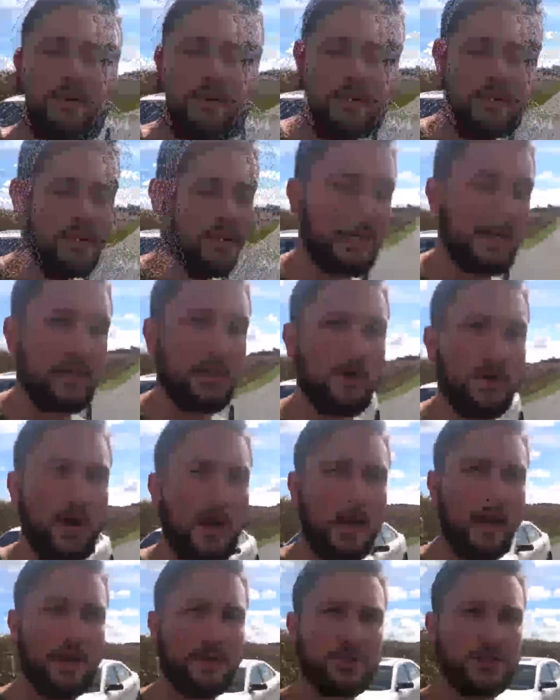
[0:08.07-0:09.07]
to Picky
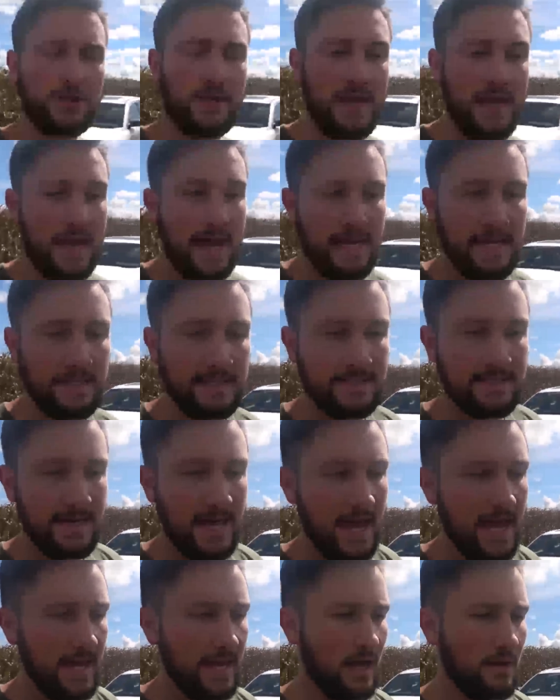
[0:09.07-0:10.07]
Garage, and
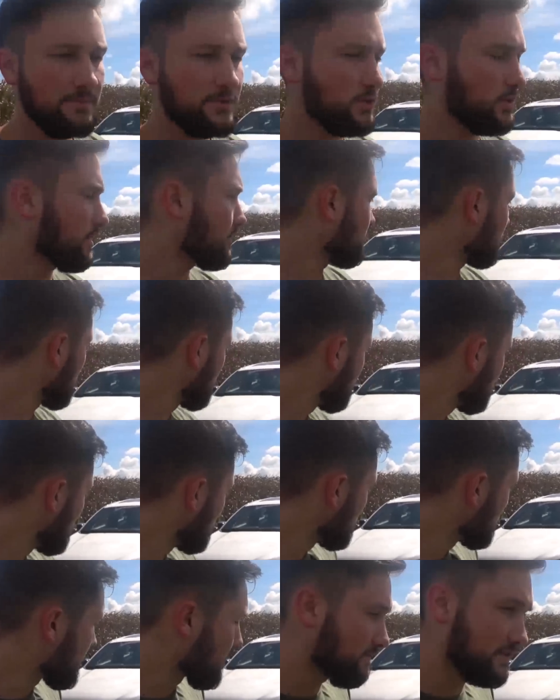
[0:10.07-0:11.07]
today I'm doing a
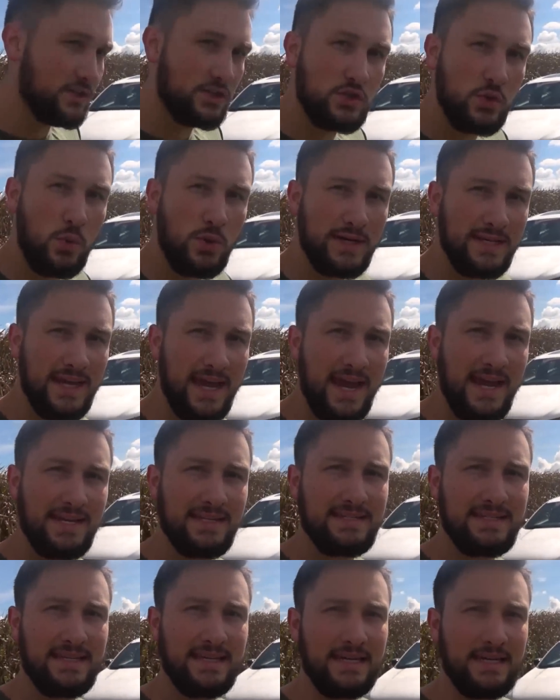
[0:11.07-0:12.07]
review of the
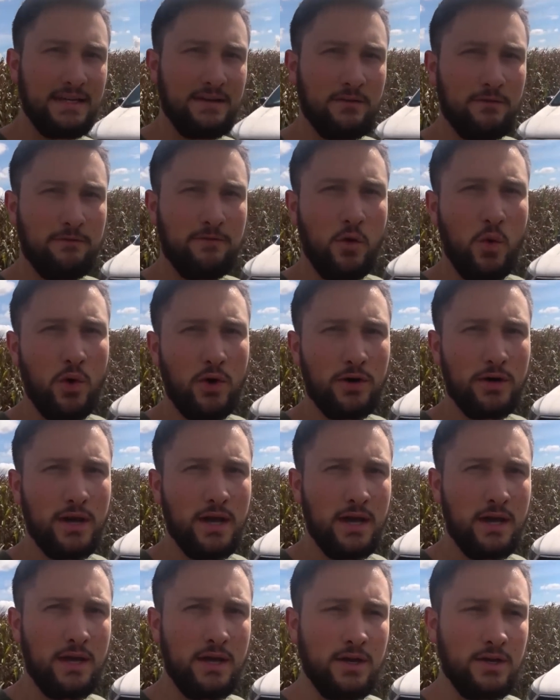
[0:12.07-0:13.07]
2018 Ford
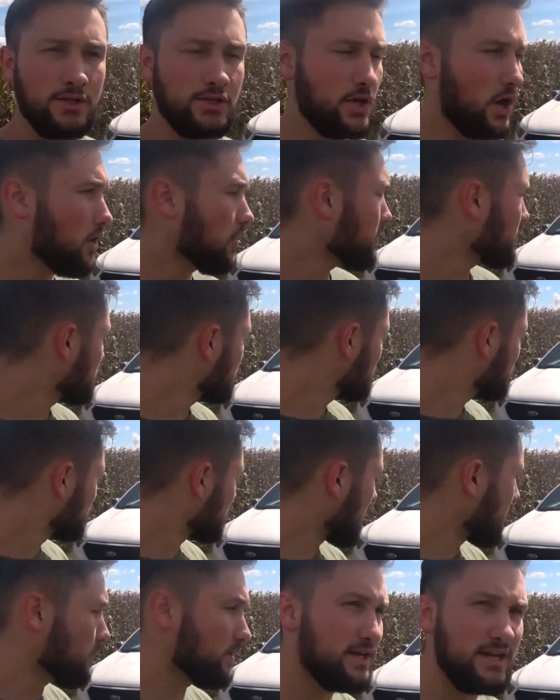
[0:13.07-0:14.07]
Taurus
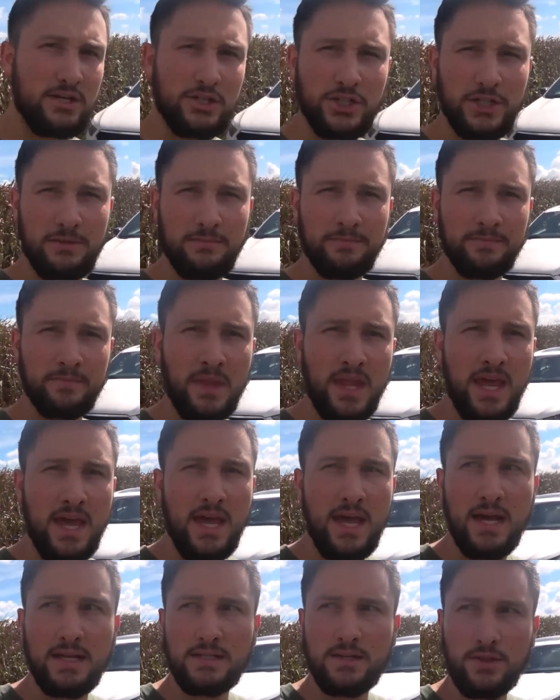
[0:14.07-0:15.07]
SHO edition.
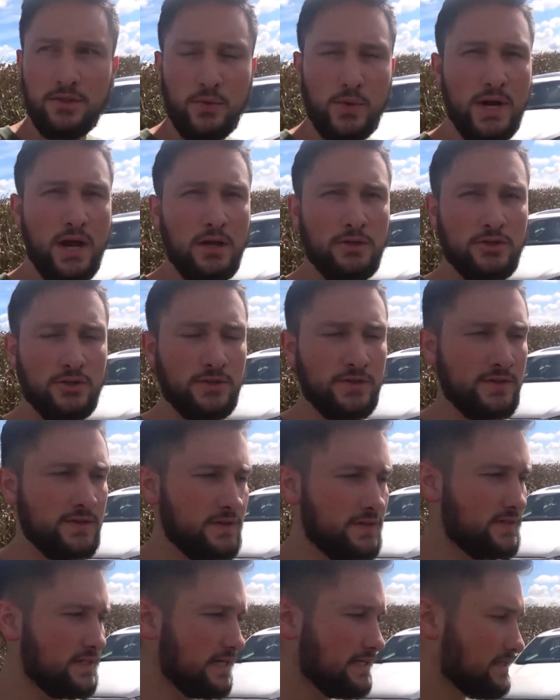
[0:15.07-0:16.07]
It's a
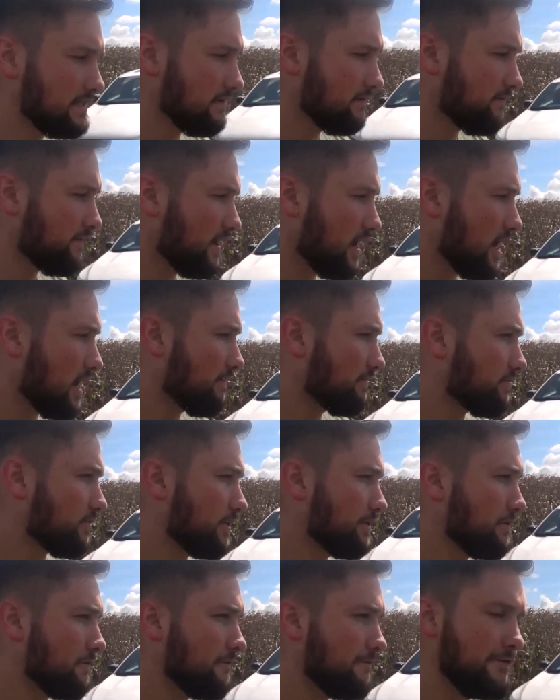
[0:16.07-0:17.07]
365
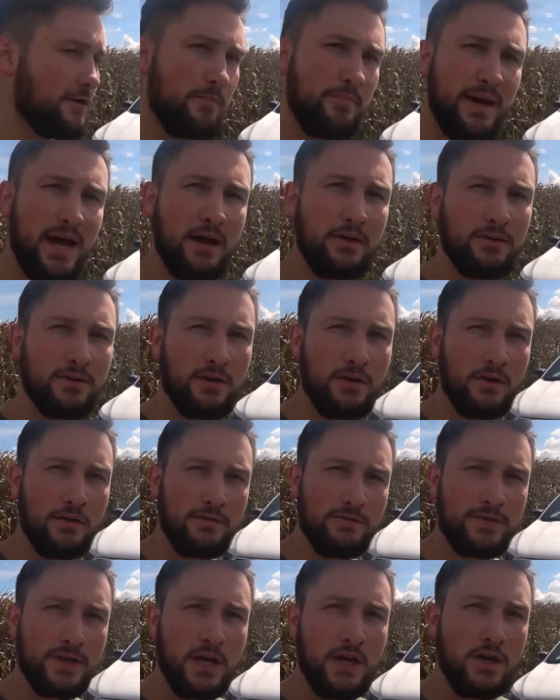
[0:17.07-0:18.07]
300 foot-pound
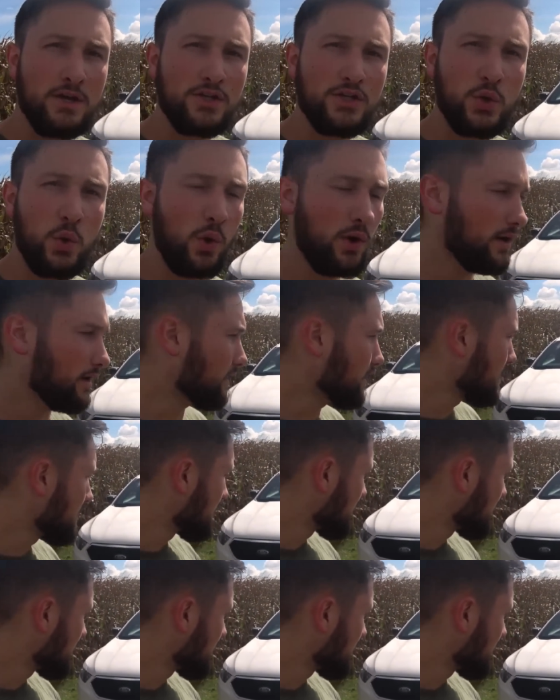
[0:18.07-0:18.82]
of torque